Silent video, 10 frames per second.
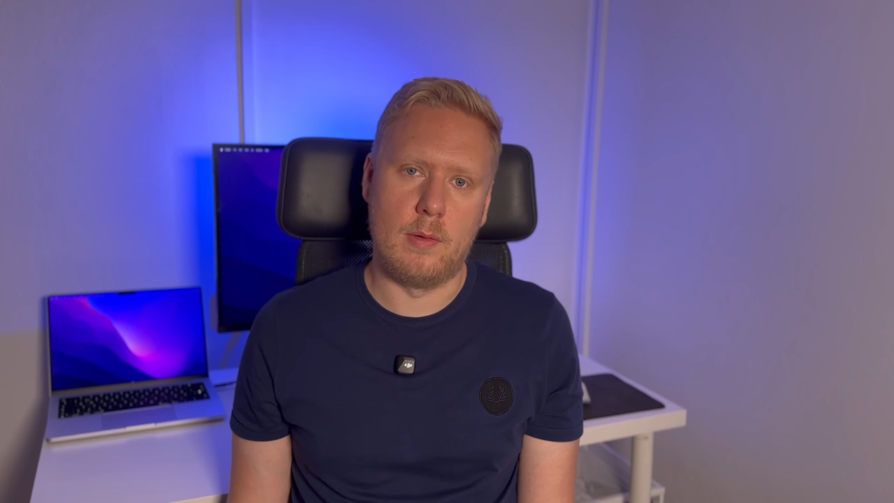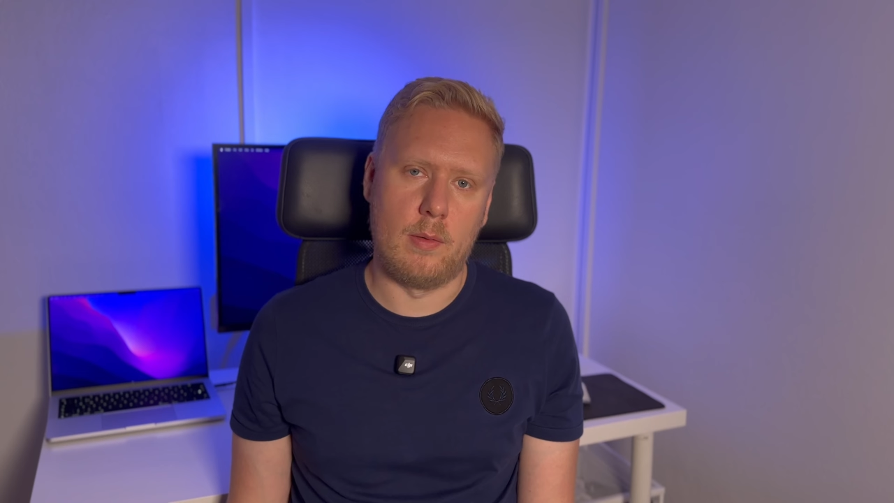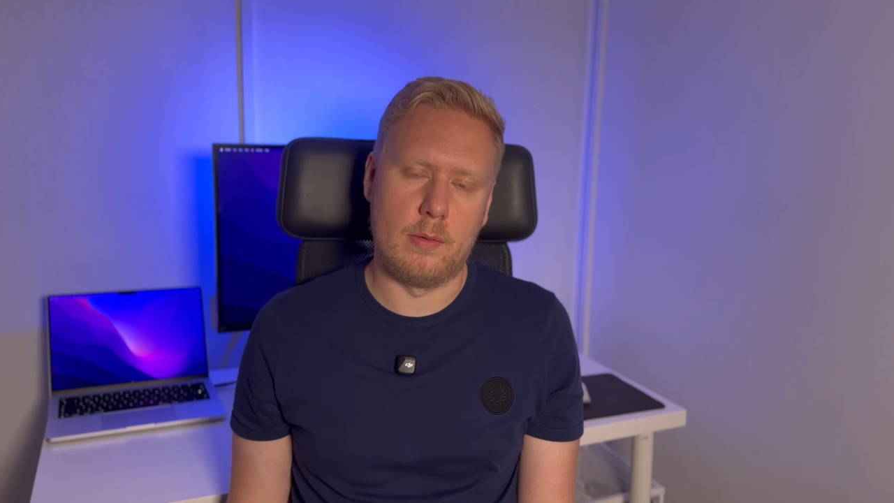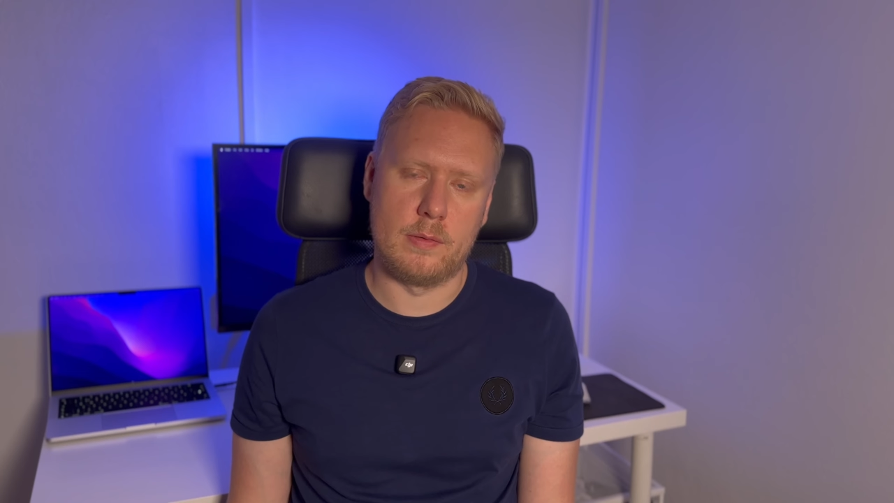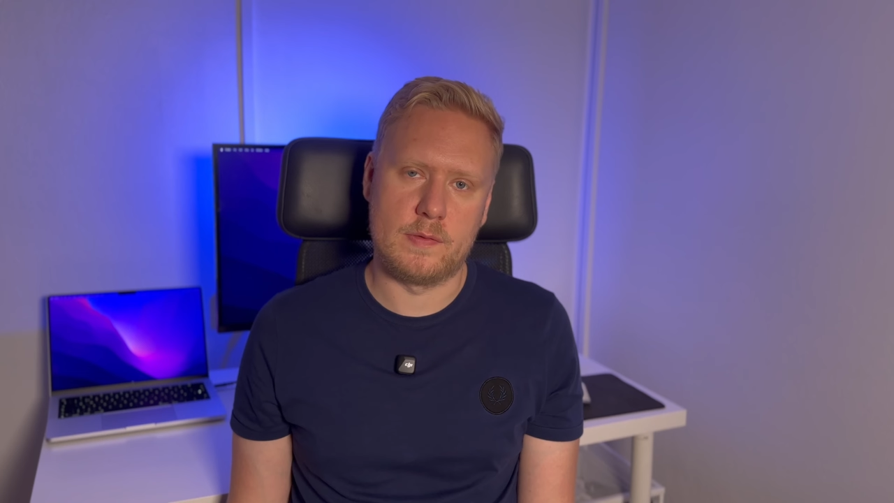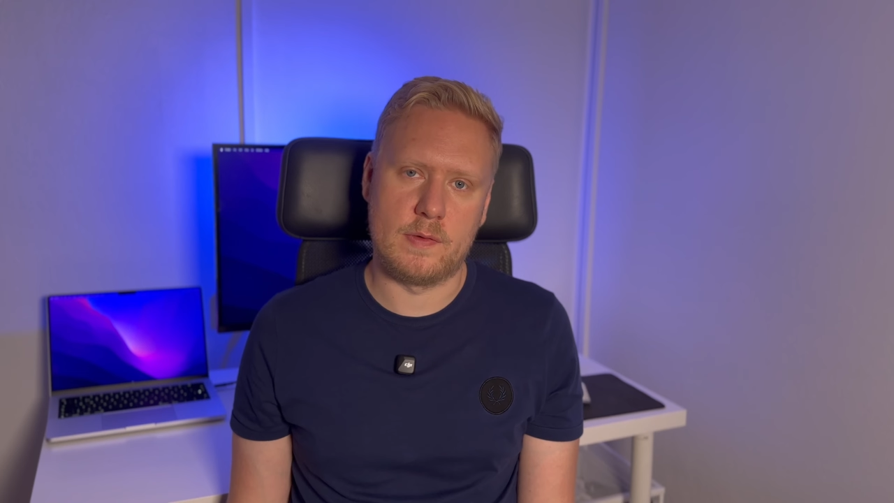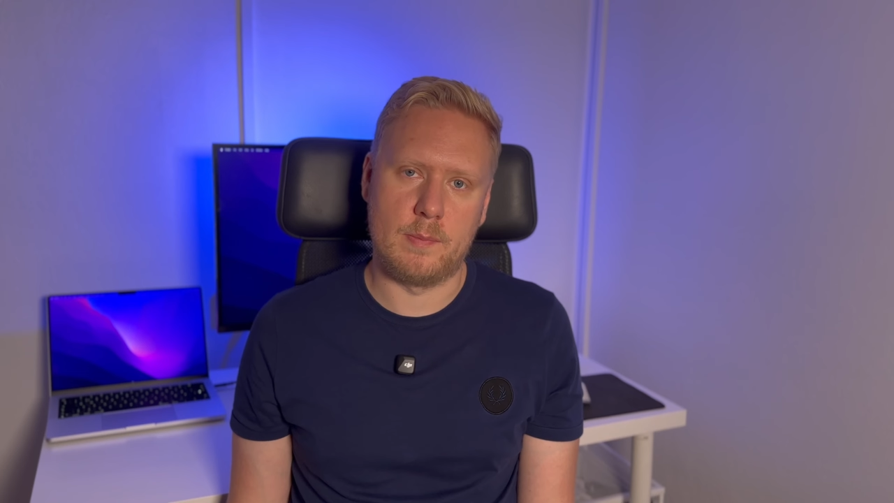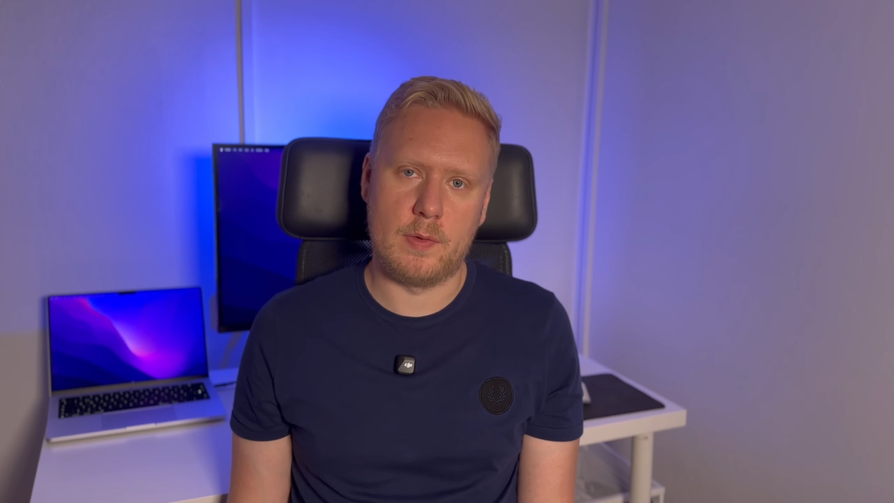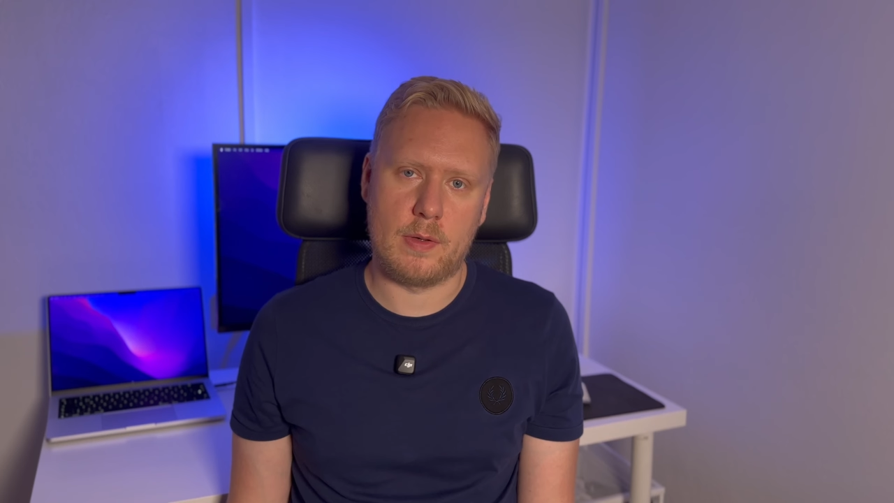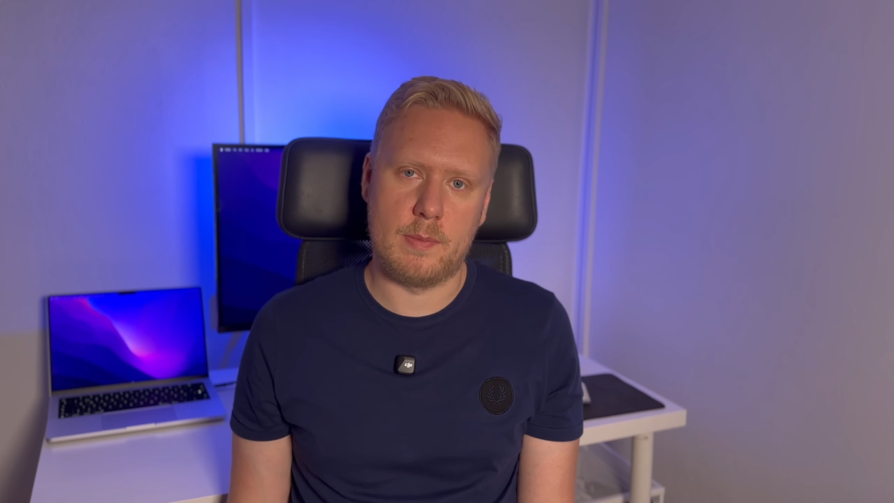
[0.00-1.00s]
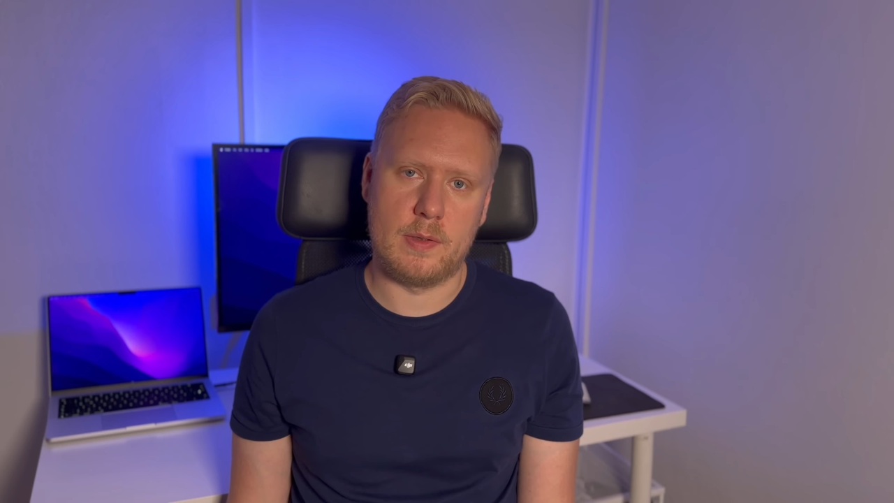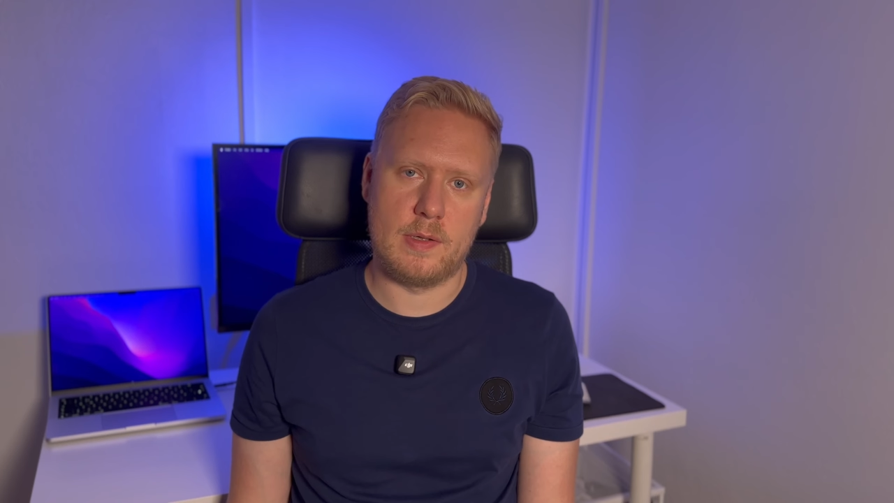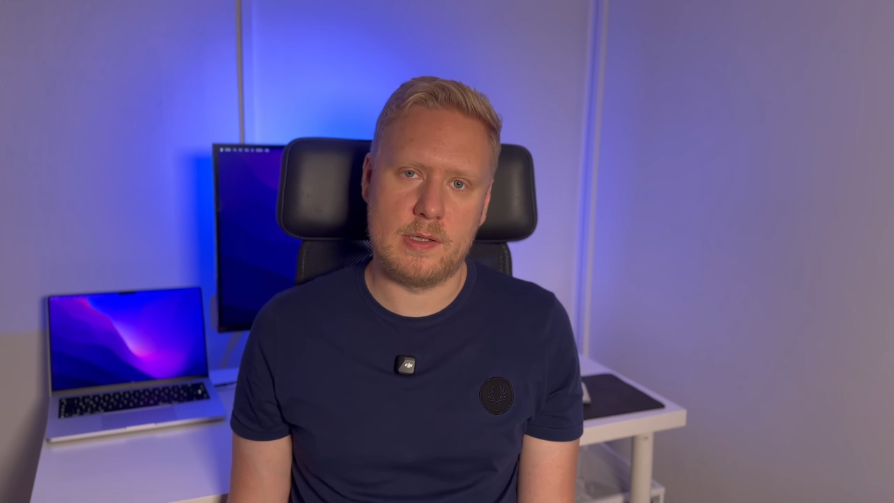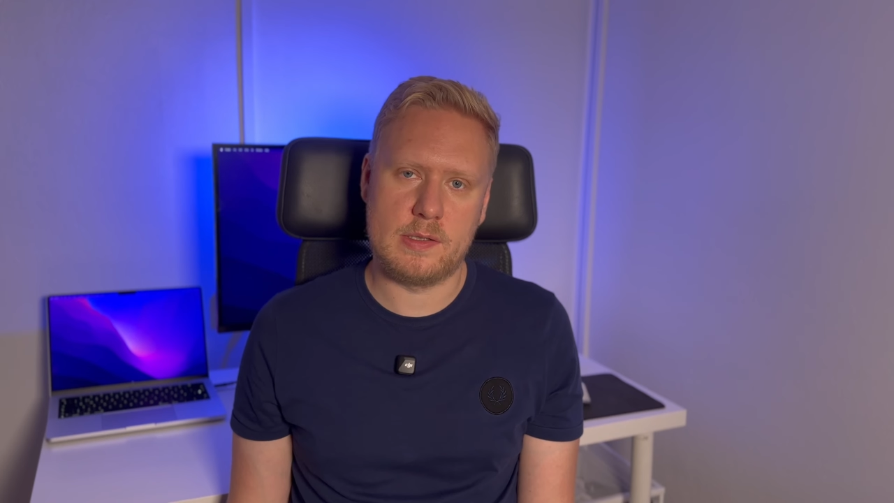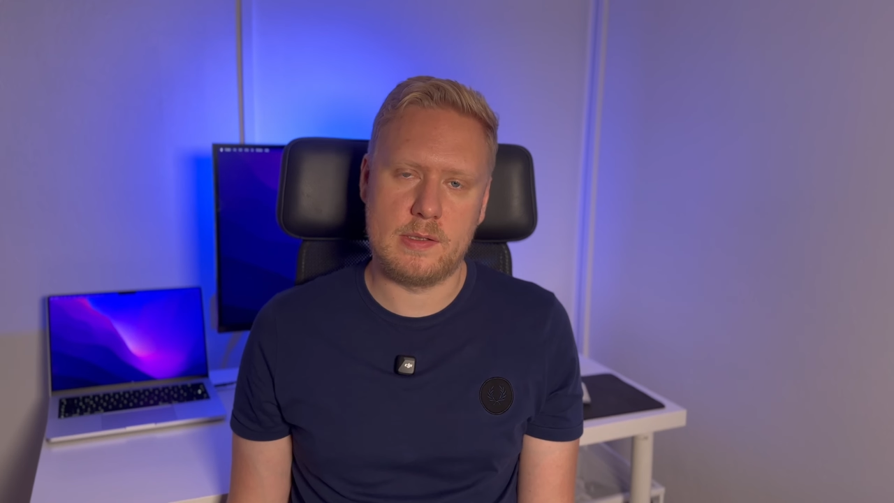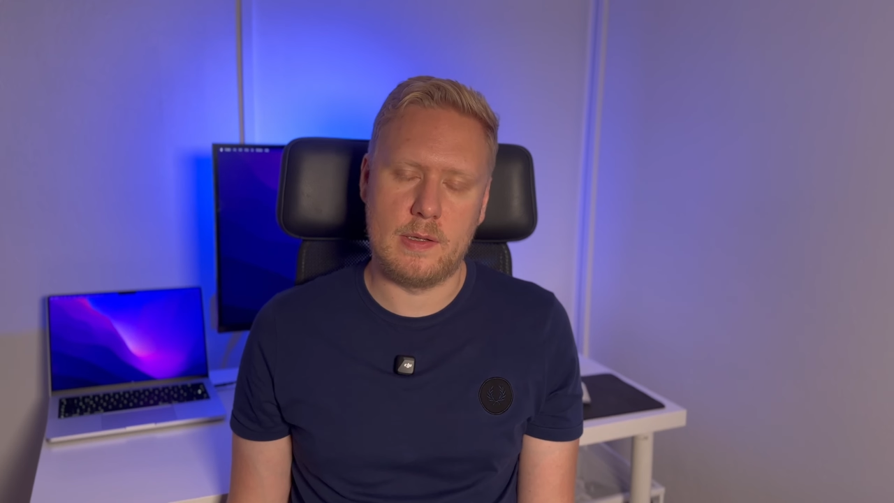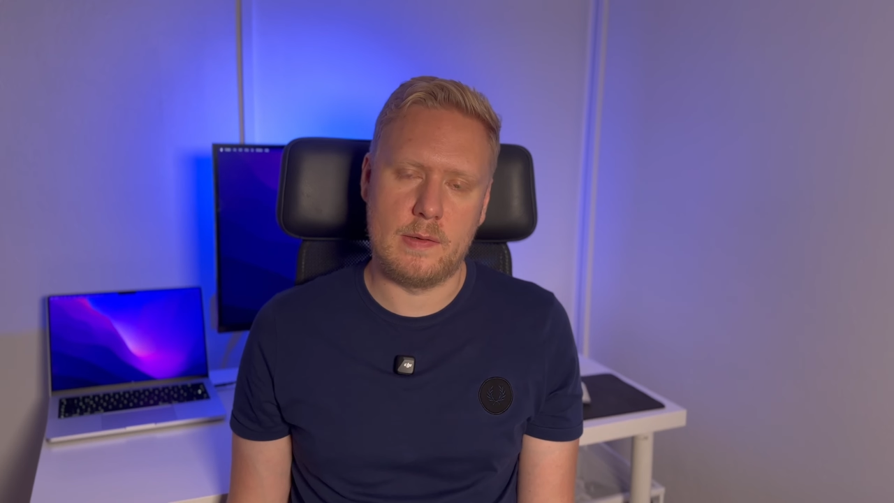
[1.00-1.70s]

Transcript: or some documentation